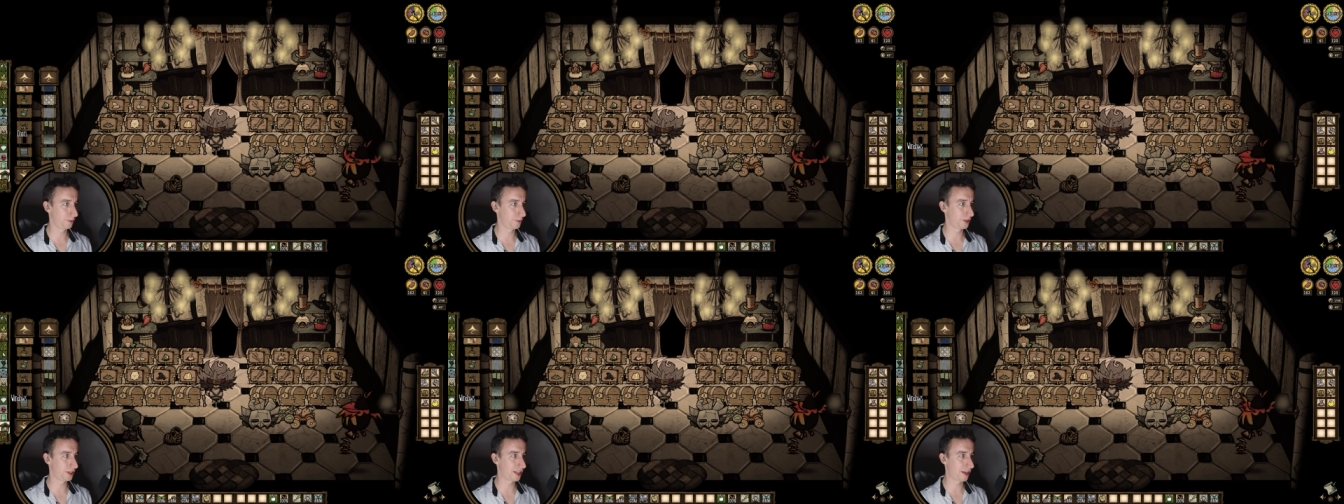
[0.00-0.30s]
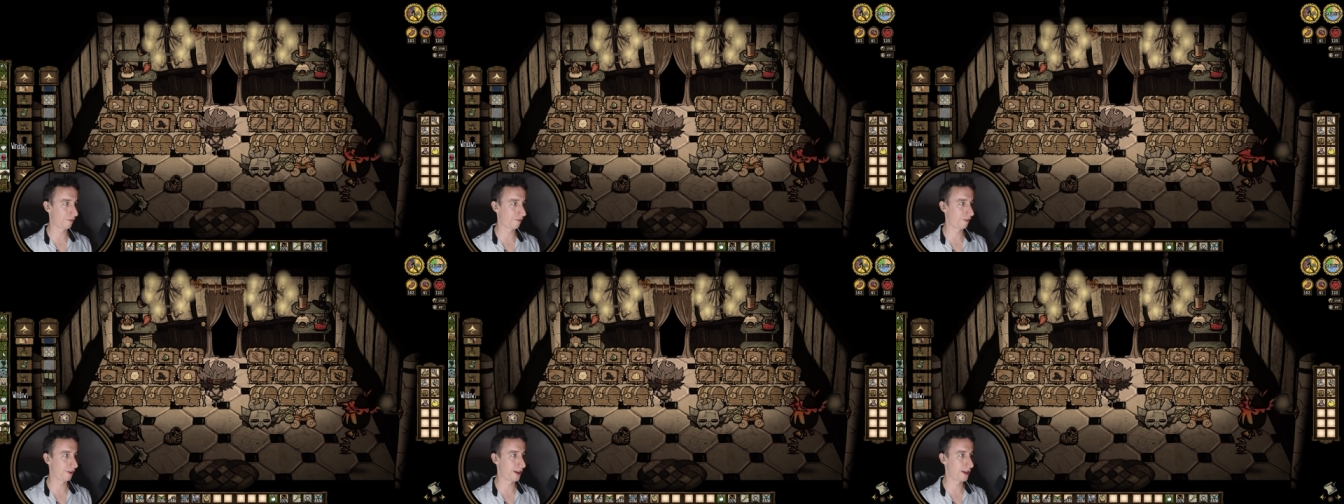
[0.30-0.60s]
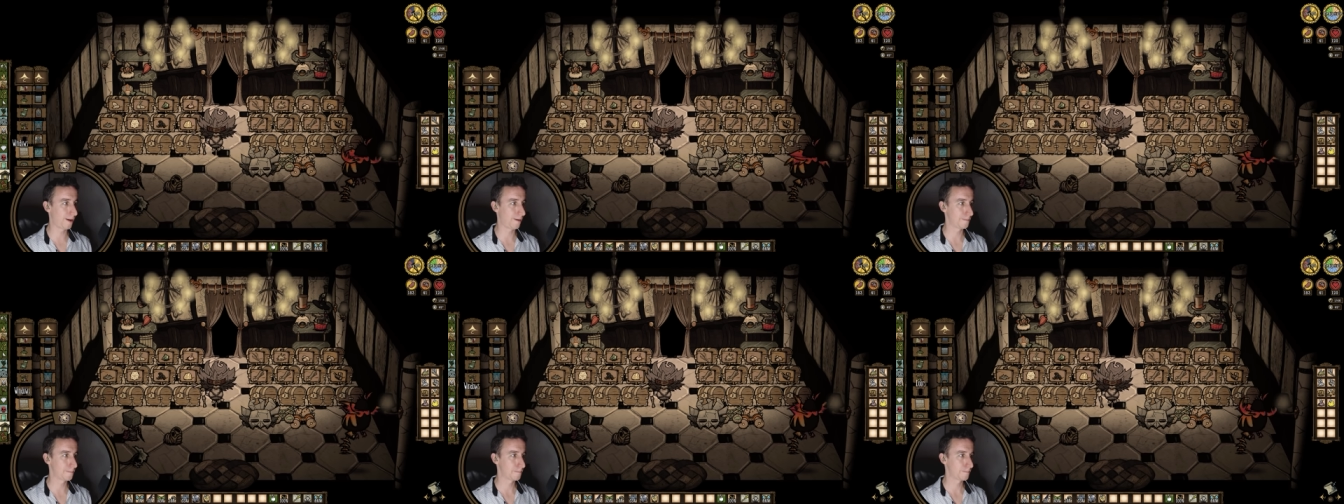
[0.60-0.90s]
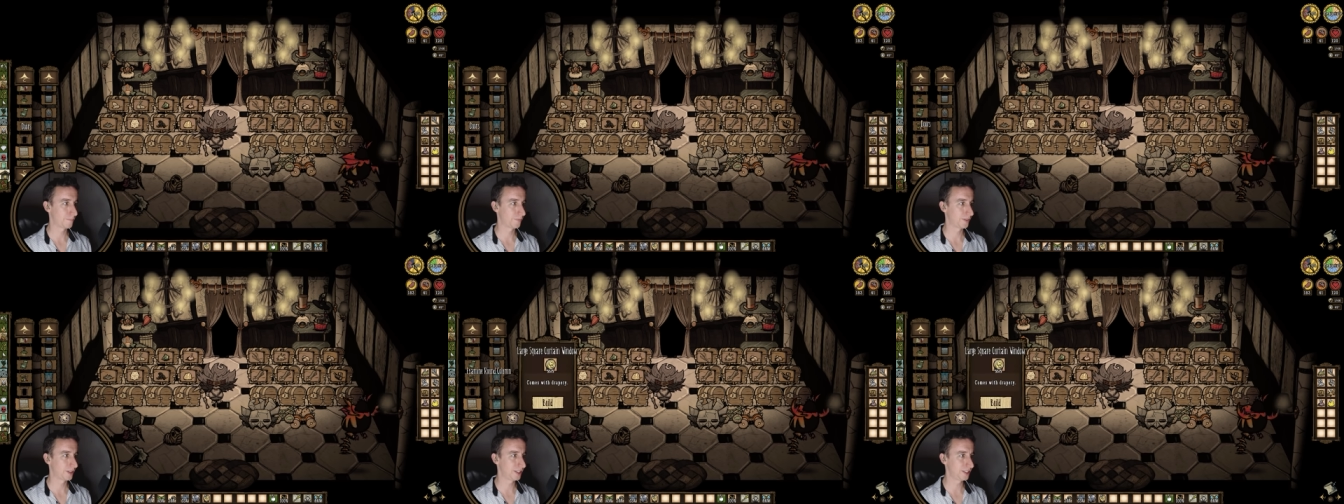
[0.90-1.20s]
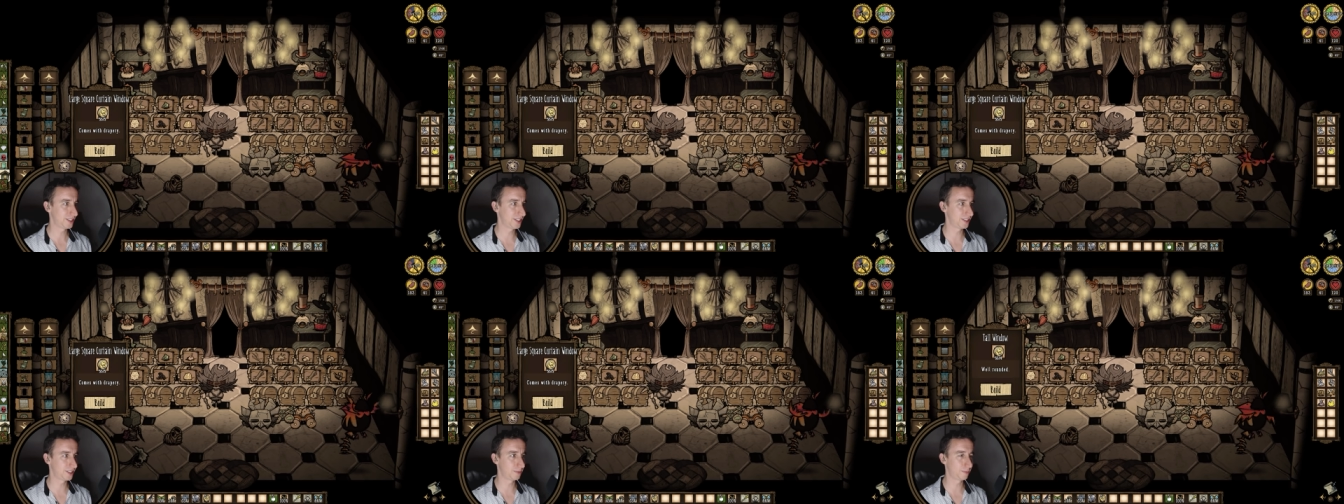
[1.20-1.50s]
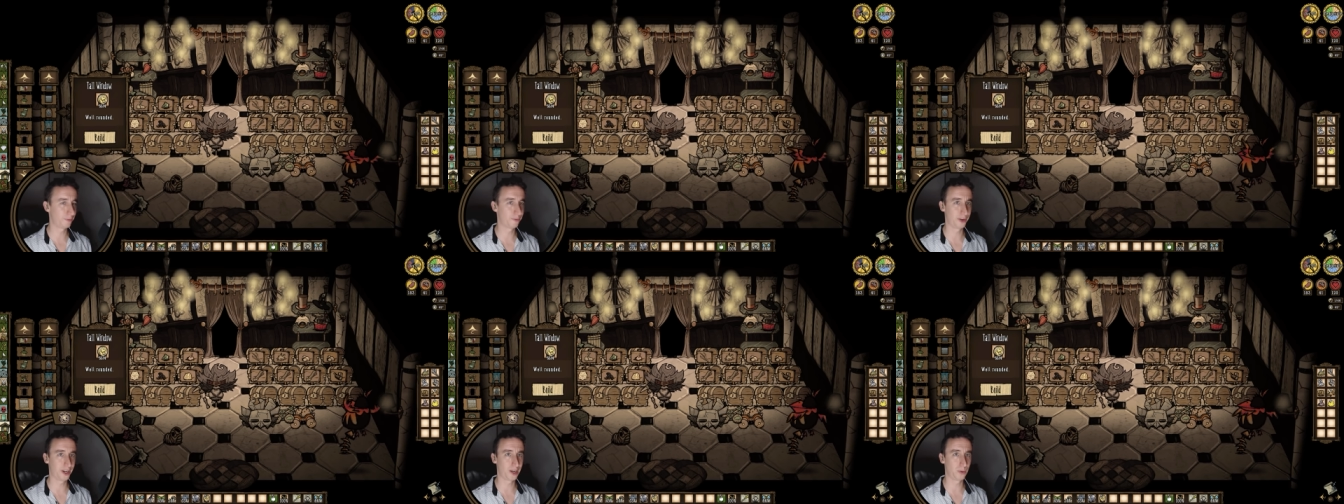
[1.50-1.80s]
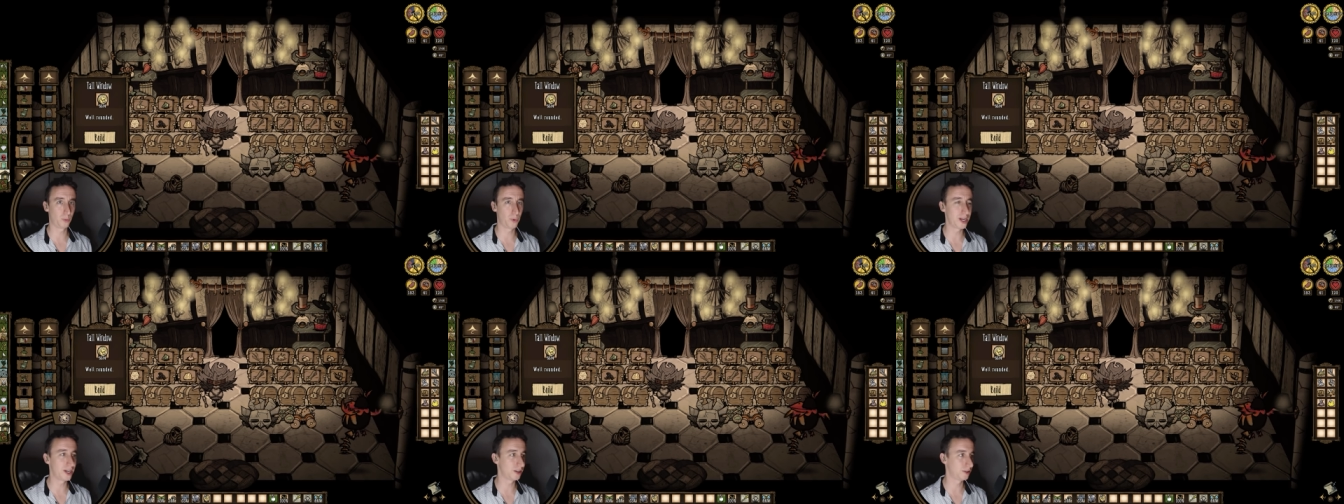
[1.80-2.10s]
go with that for now. Let's get some
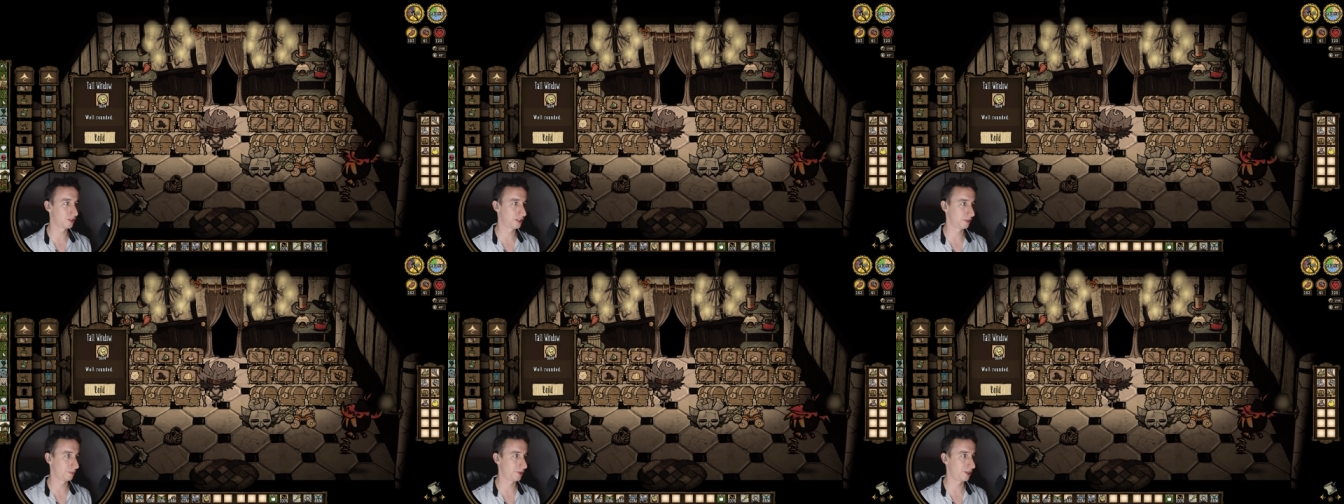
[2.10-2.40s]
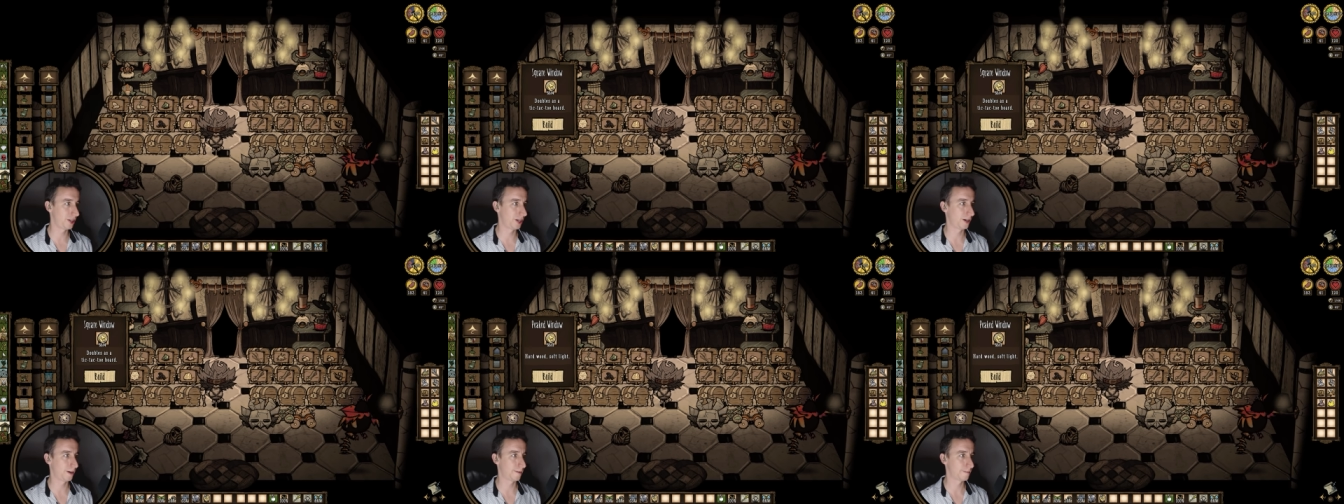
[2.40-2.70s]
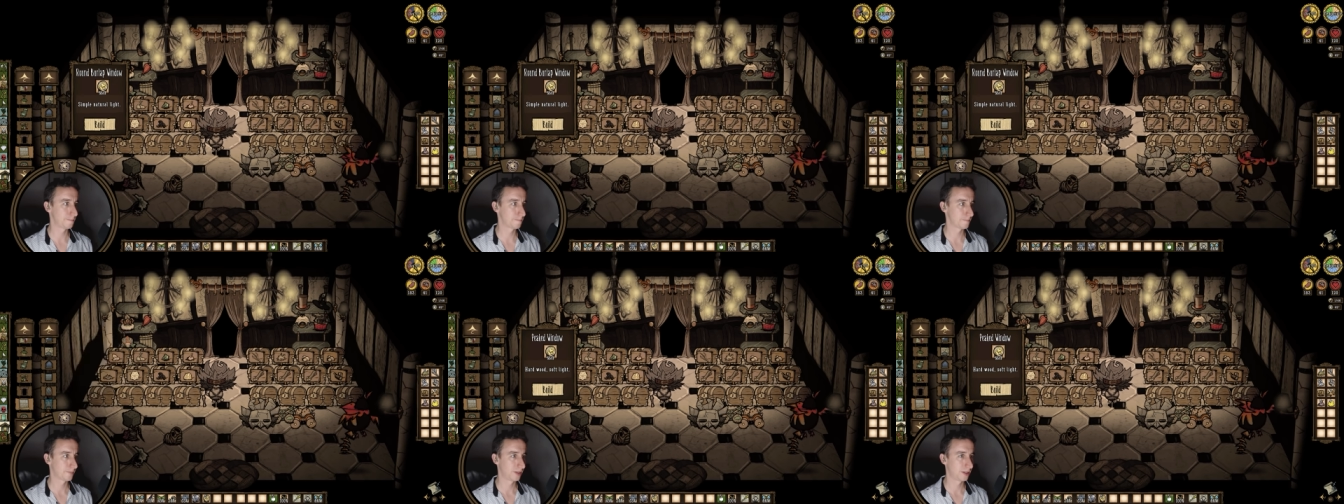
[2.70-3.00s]
friggin' windows up in here.